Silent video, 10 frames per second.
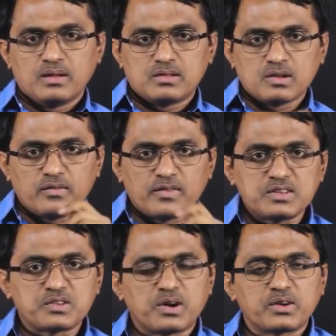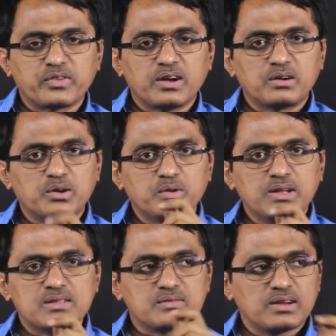So first what we have to do
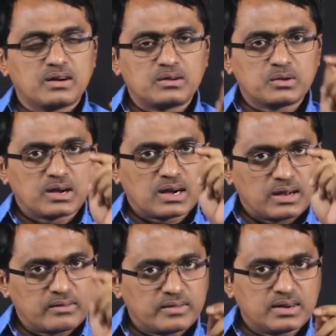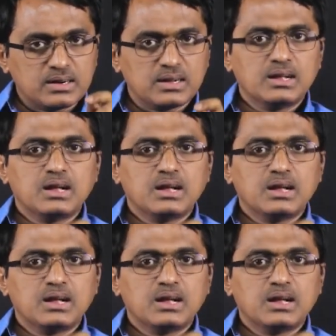is we have to convert